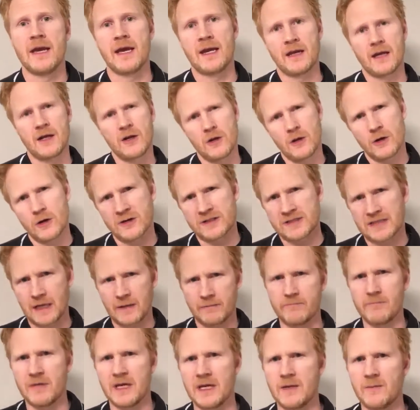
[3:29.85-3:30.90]
and I know it's helped
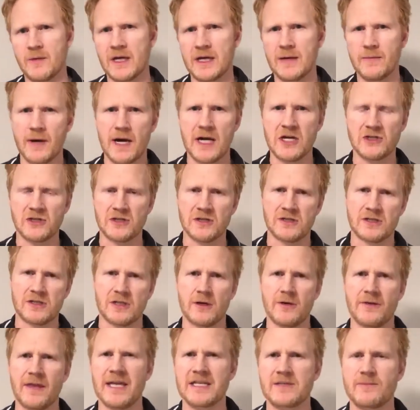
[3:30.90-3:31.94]
many patients.
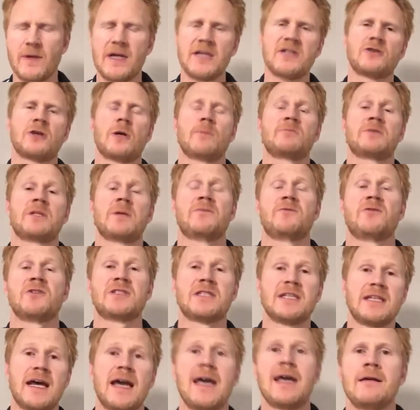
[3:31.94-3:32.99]
So that's my top tip for
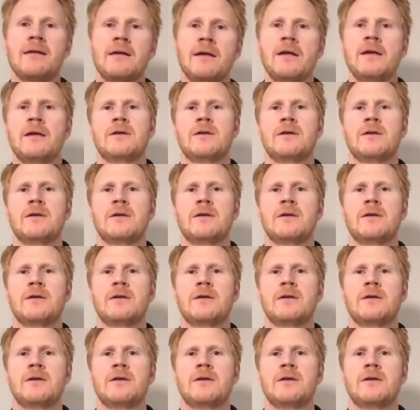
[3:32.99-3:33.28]
today.